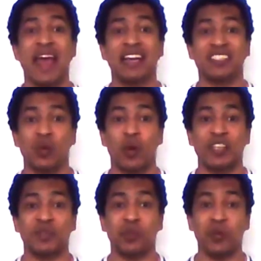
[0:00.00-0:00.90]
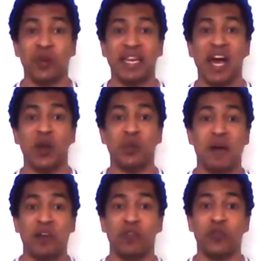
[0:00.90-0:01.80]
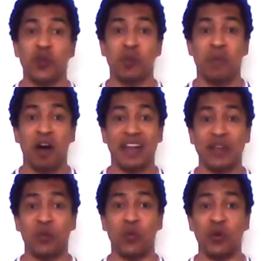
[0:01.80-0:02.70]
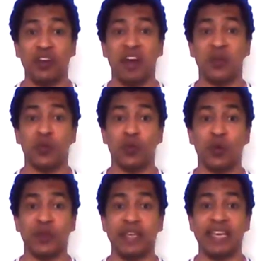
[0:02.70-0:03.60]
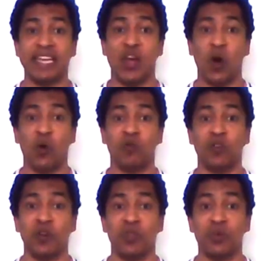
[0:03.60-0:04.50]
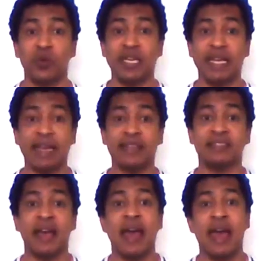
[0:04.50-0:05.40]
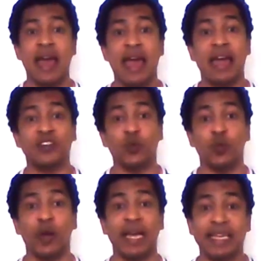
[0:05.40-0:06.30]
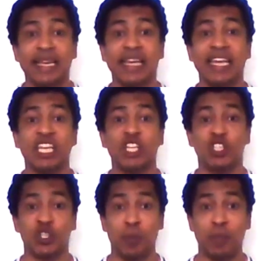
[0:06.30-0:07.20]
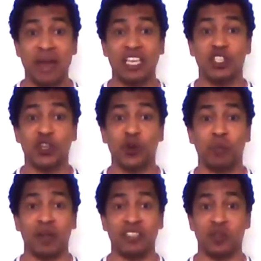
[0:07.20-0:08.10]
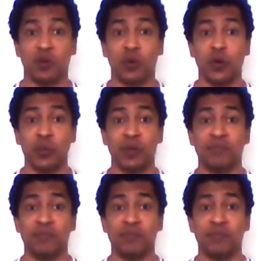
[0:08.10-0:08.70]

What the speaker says: So I spread out my full body workout routine over 3 days and train each major muscle group.